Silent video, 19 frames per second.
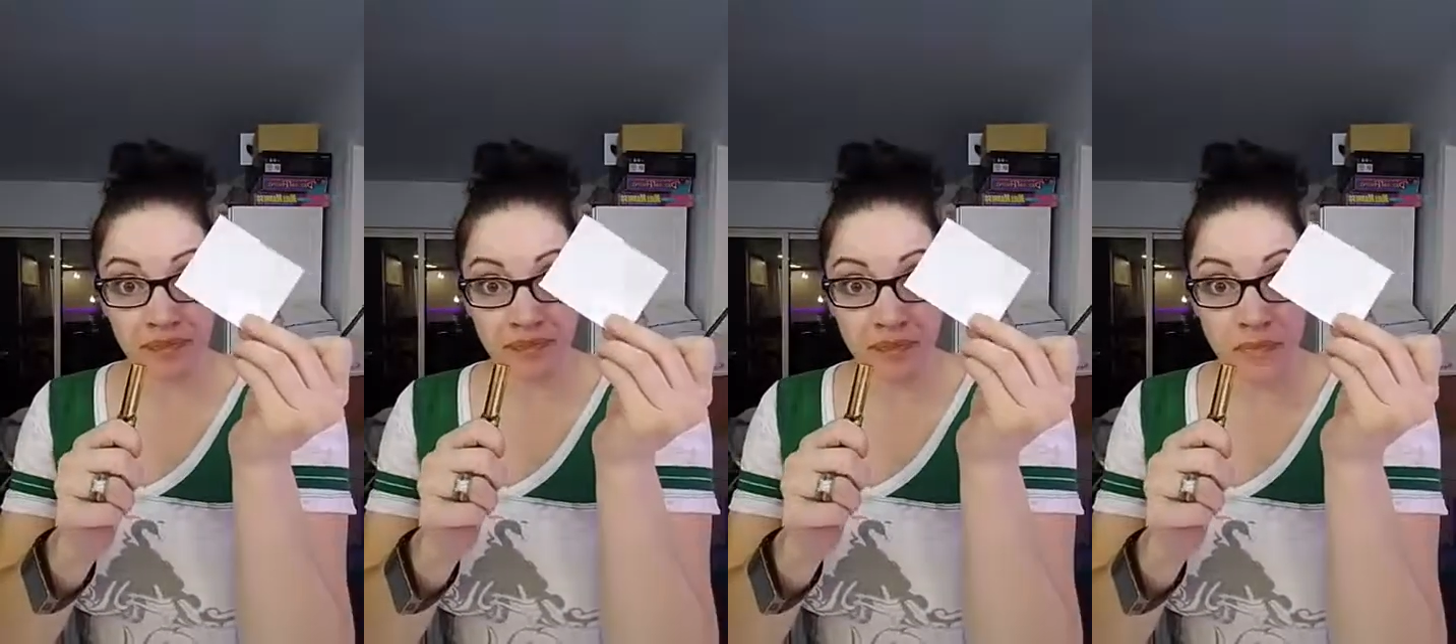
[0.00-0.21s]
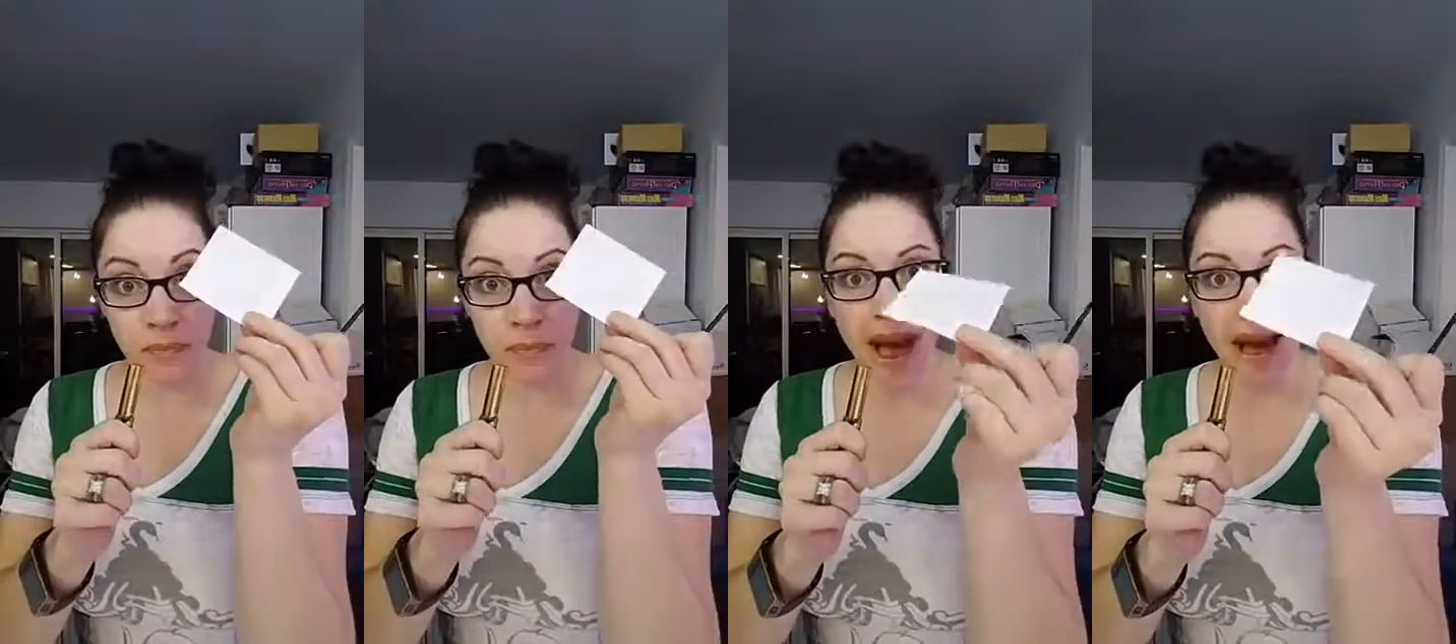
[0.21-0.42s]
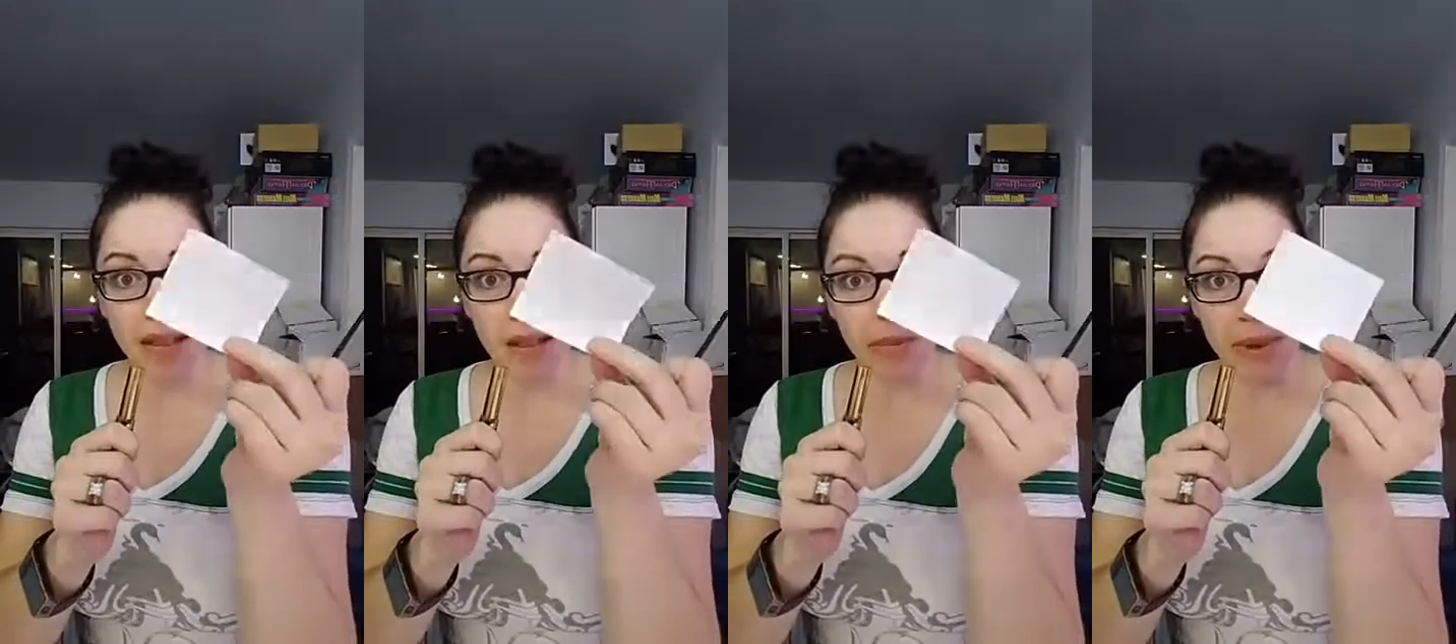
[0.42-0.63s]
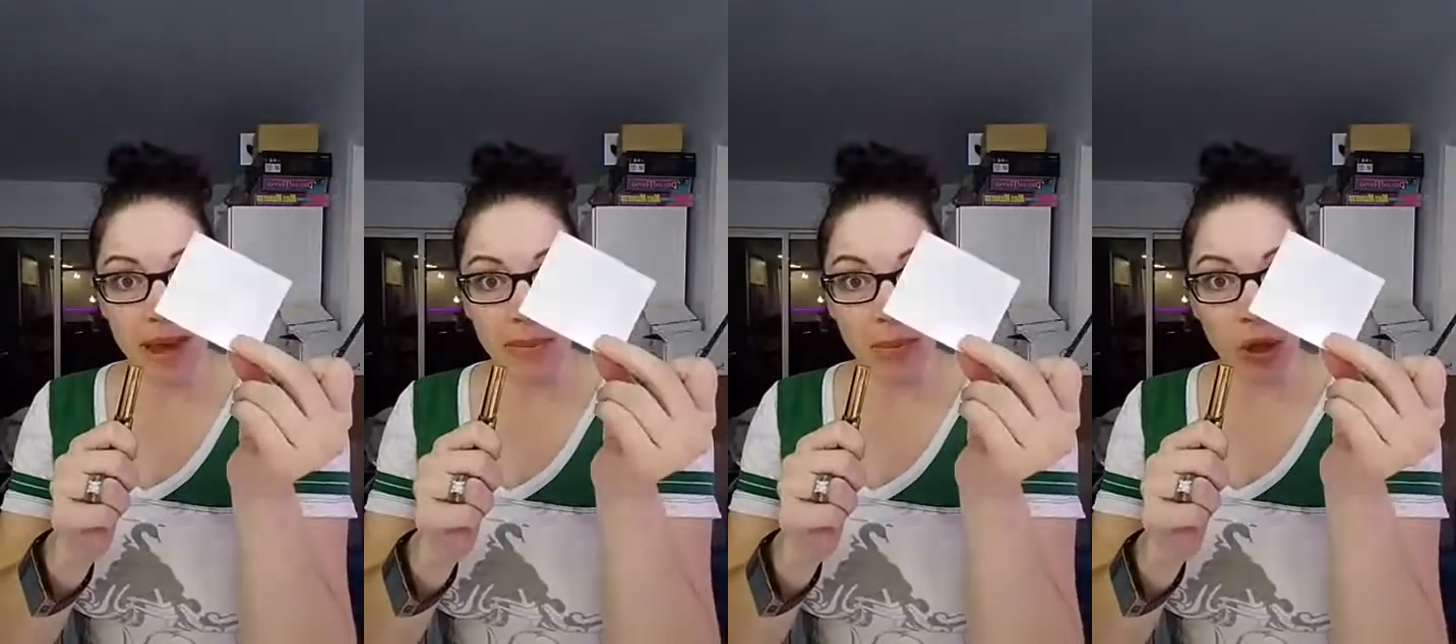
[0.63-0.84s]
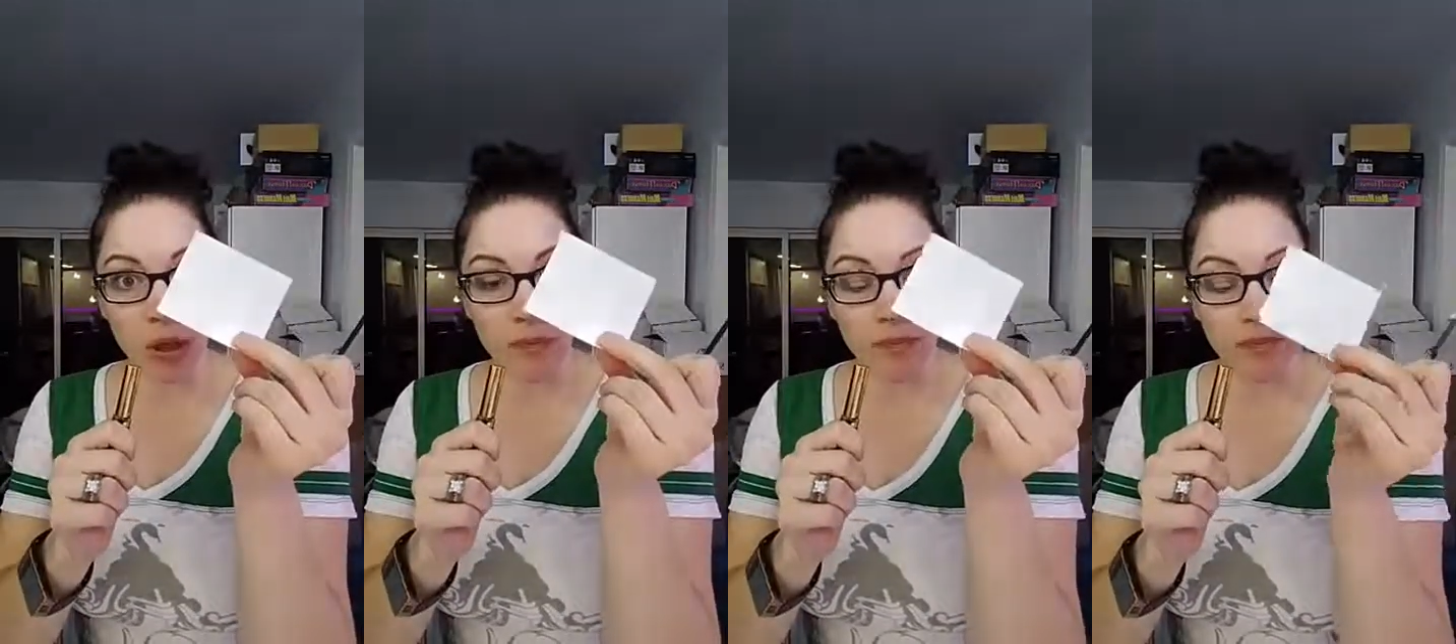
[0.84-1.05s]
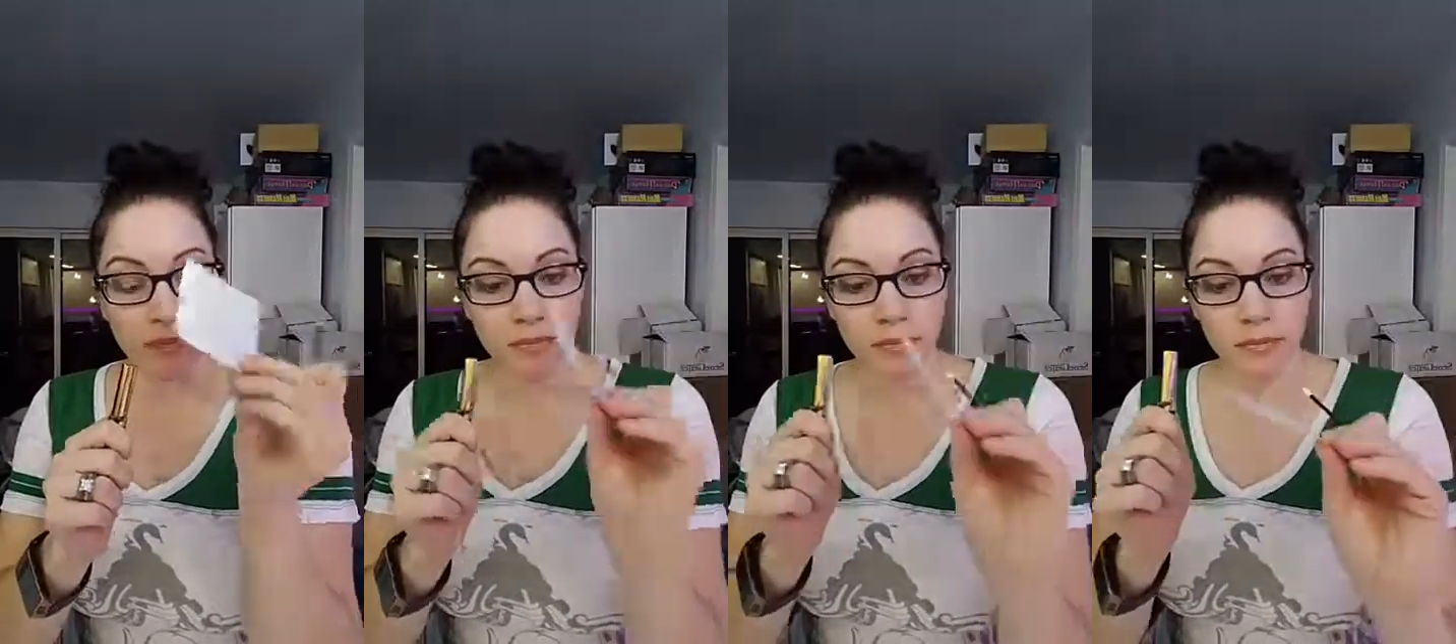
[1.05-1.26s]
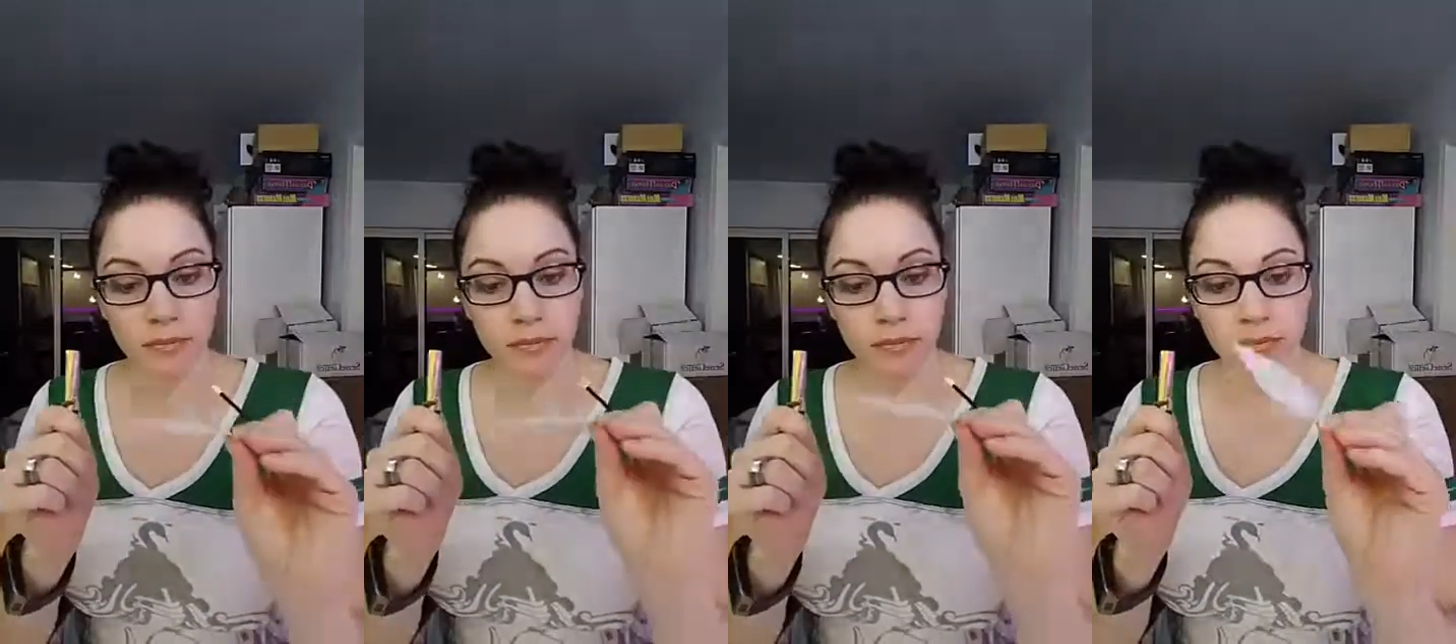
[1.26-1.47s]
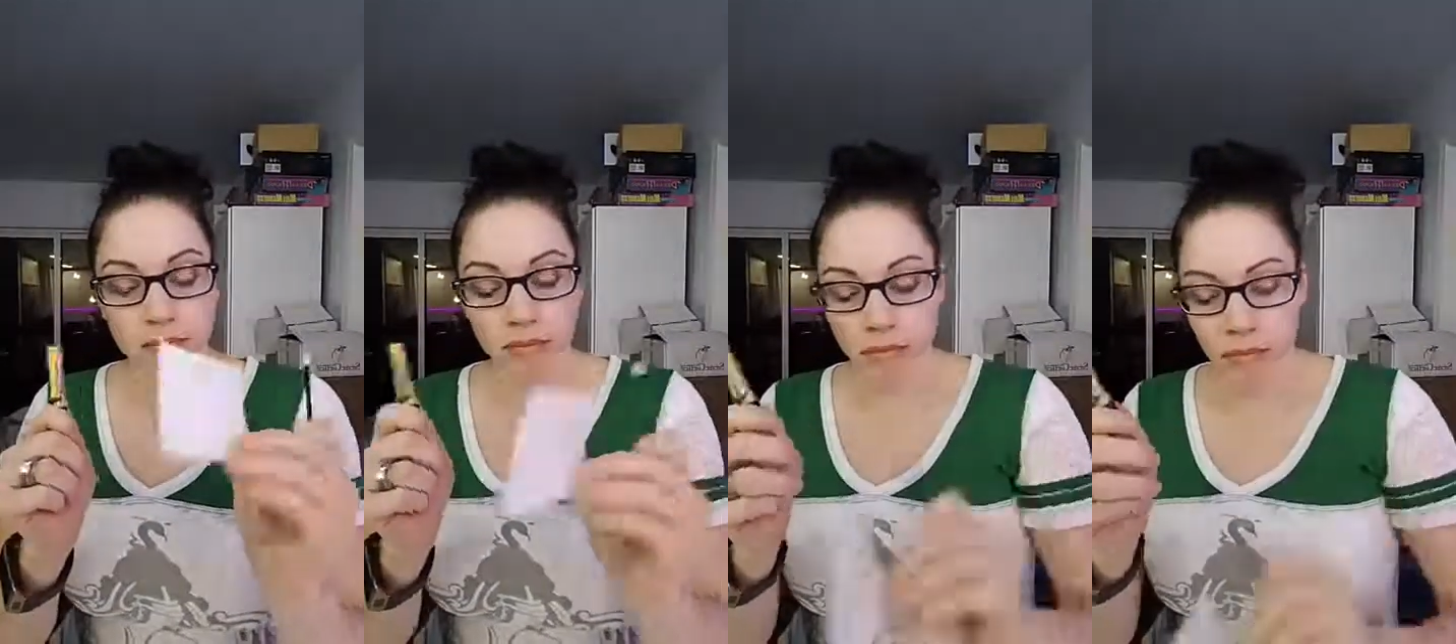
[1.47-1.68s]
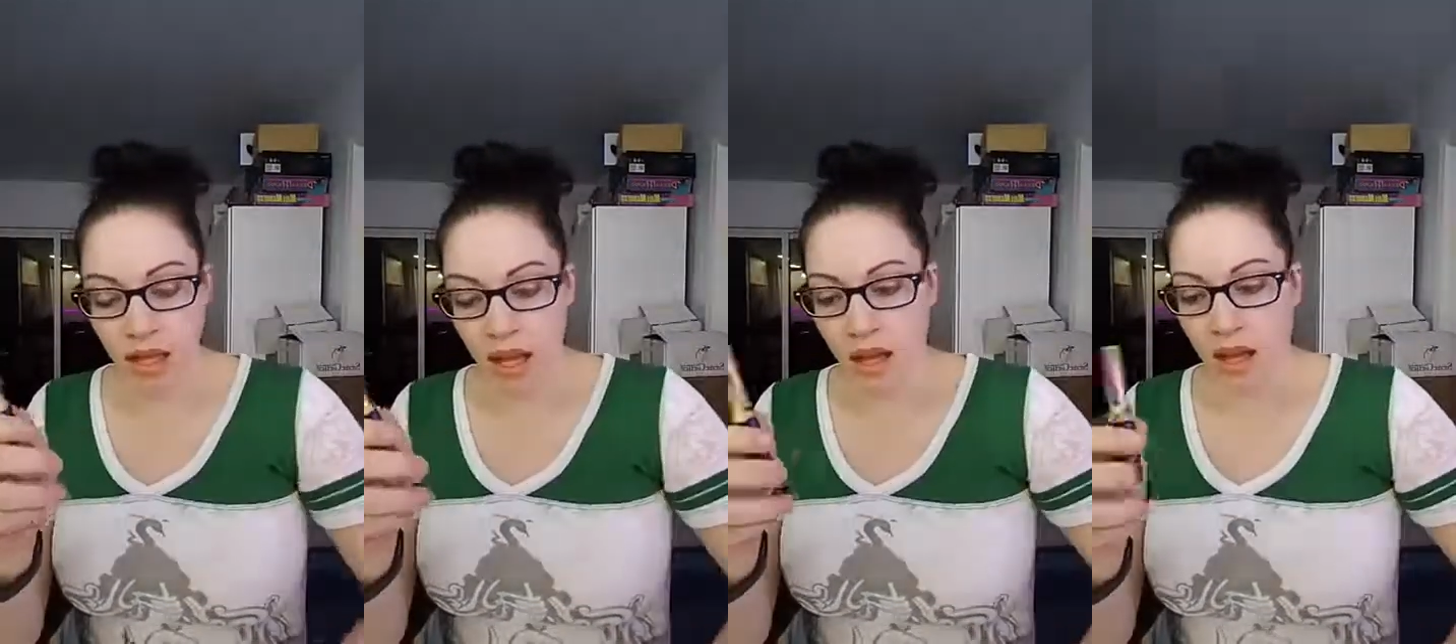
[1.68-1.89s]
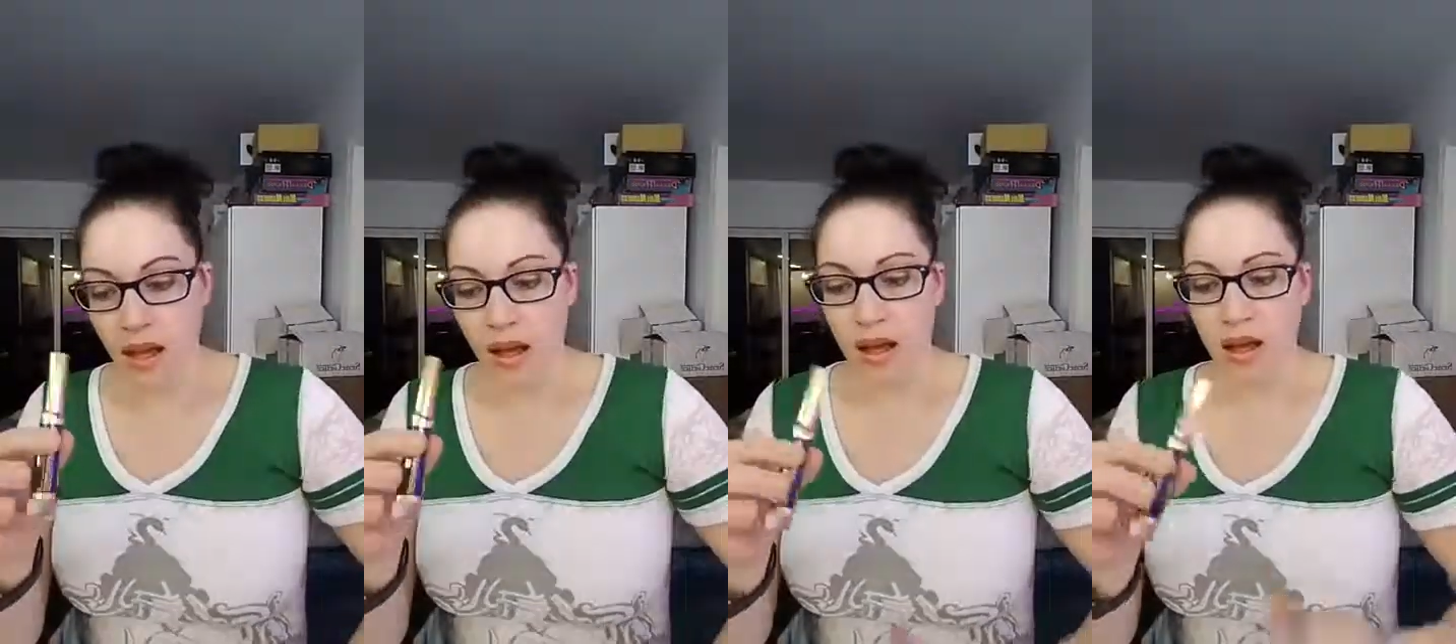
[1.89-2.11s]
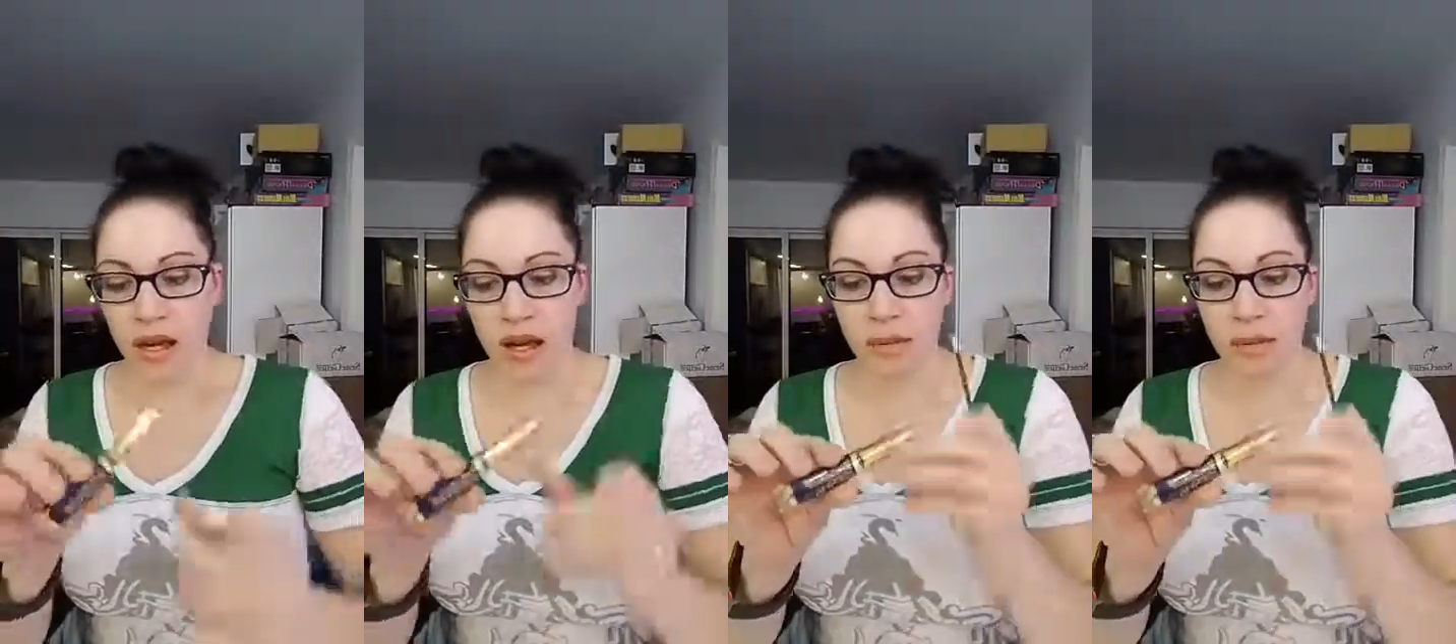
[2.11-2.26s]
palette paper, and